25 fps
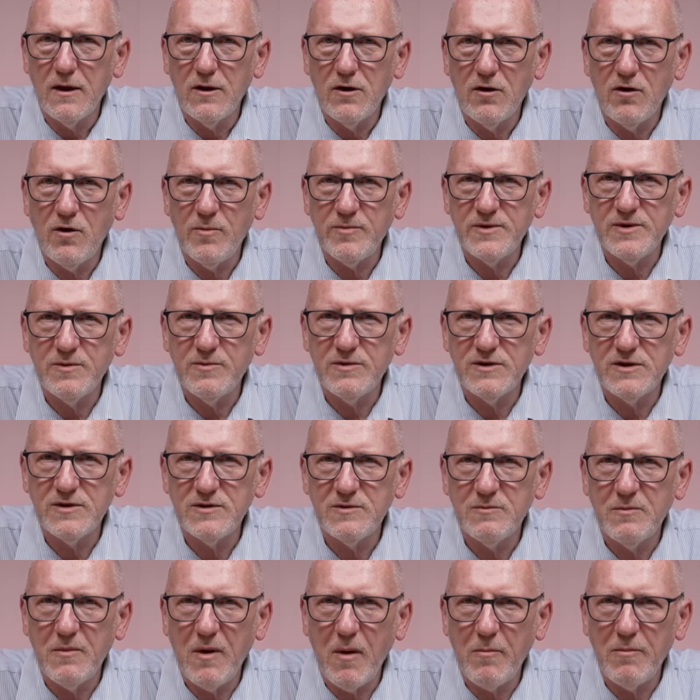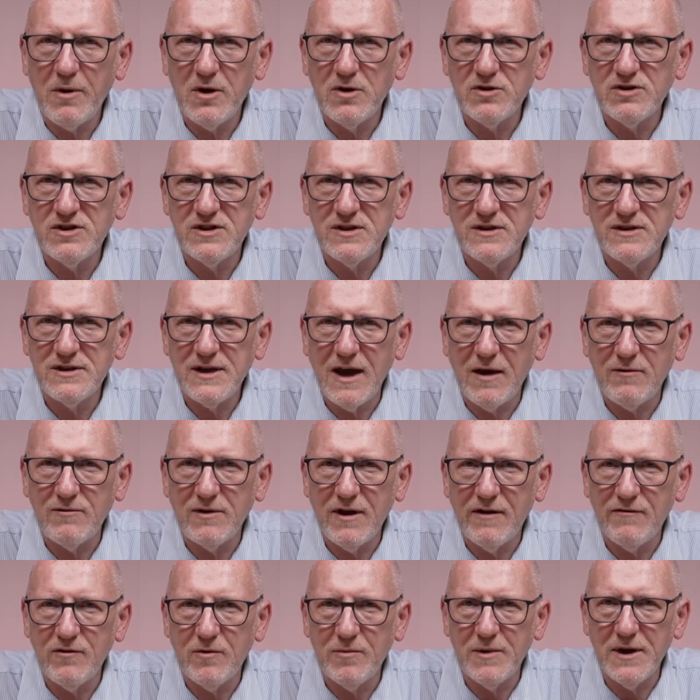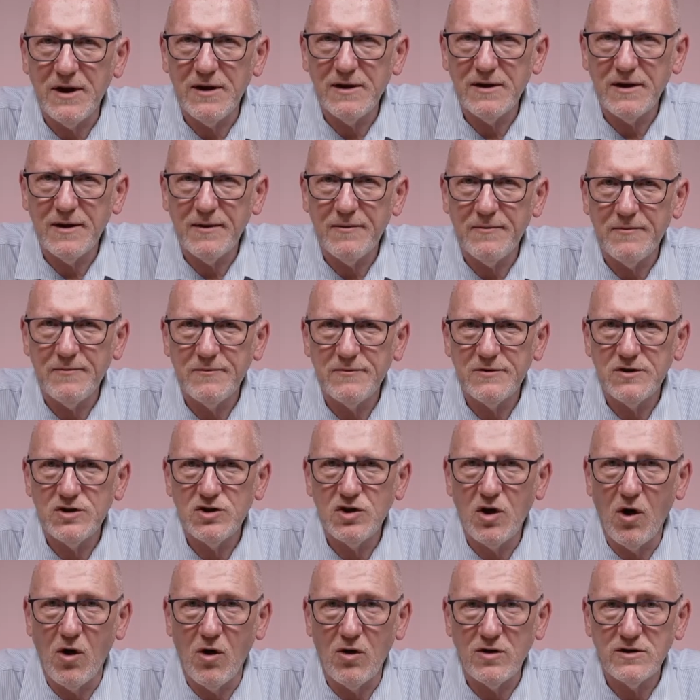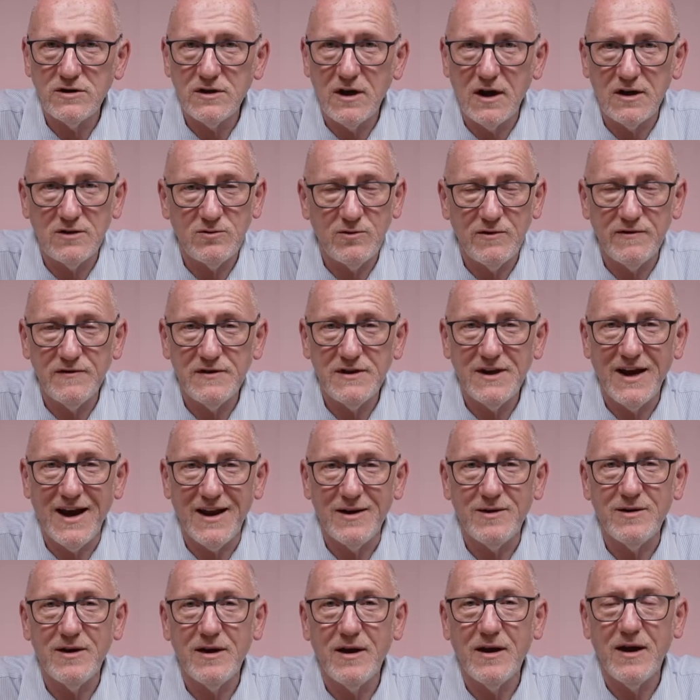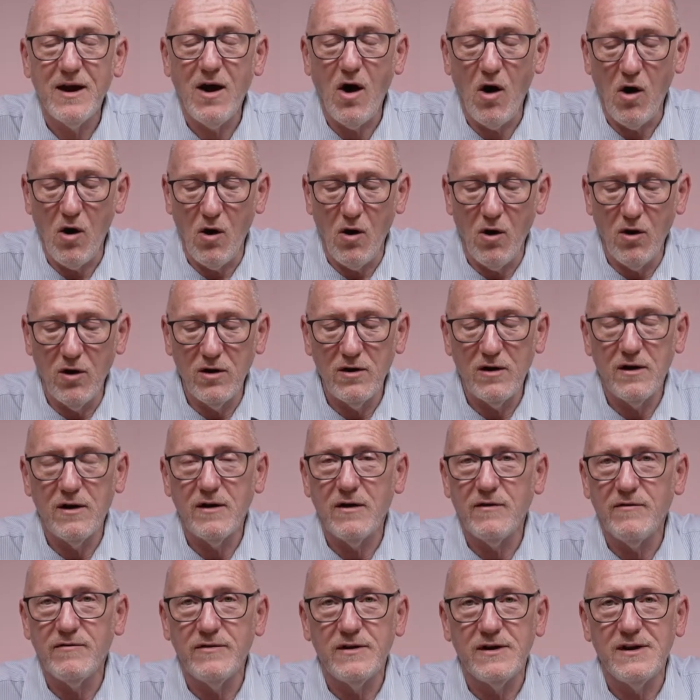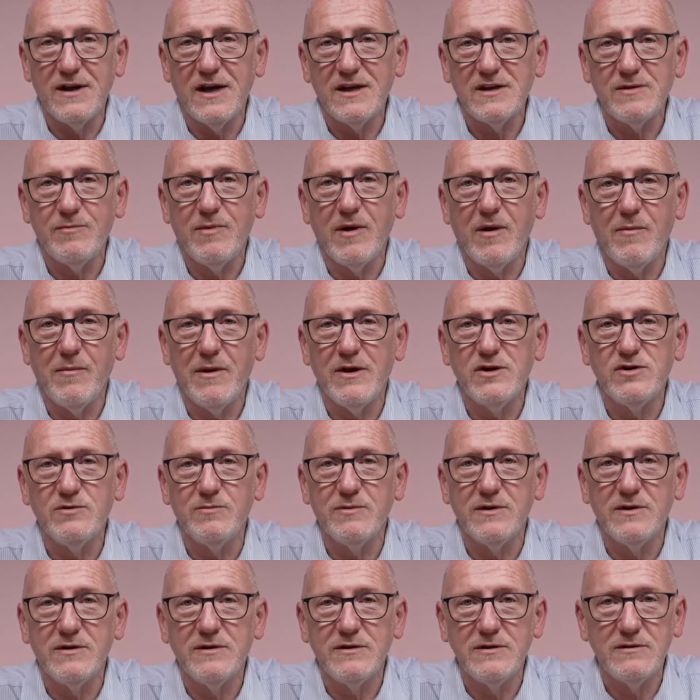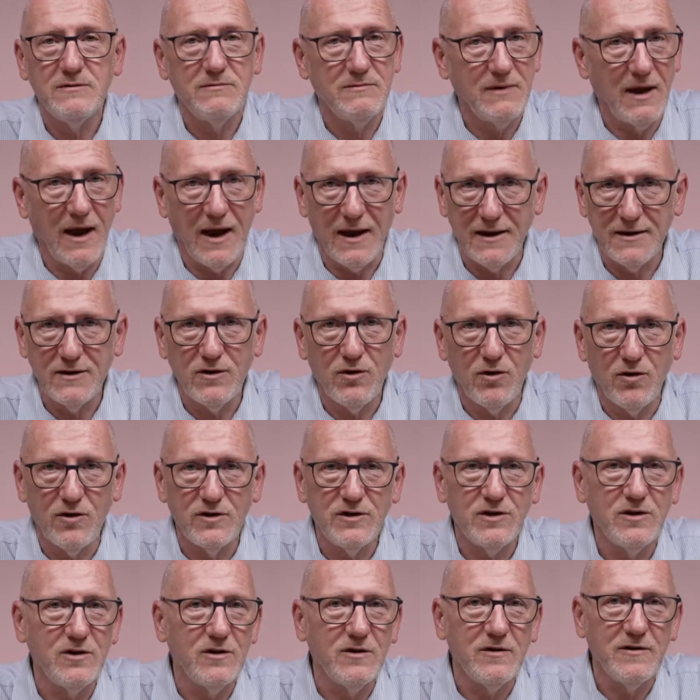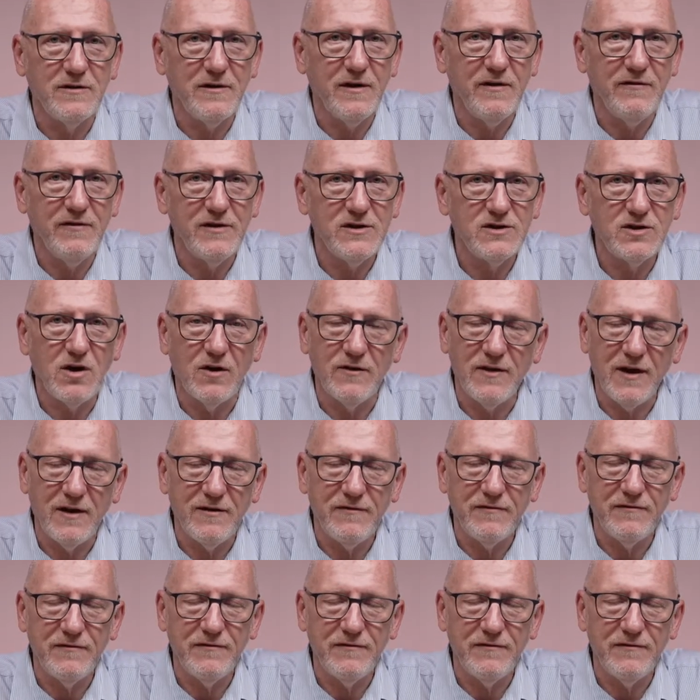Your Optimus Plus sound level meter stores, as we've said, all of the decibel measurements and audio, if it's got that